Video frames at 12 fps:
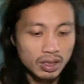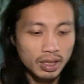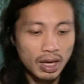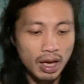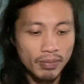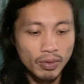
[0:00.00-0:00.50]

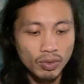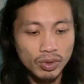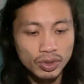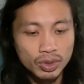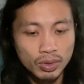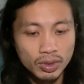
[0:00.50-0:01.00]

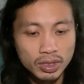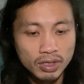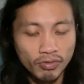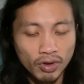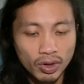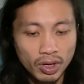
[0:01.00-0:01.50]
Capricorn, Taurus,
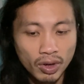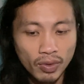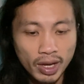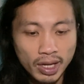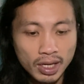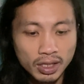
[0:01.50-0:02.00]
Virgo,
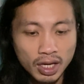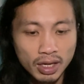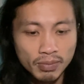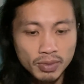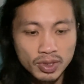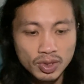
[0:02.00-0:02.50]
Eight of
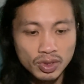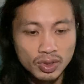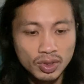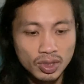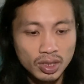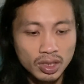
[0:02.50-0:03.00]
Cups.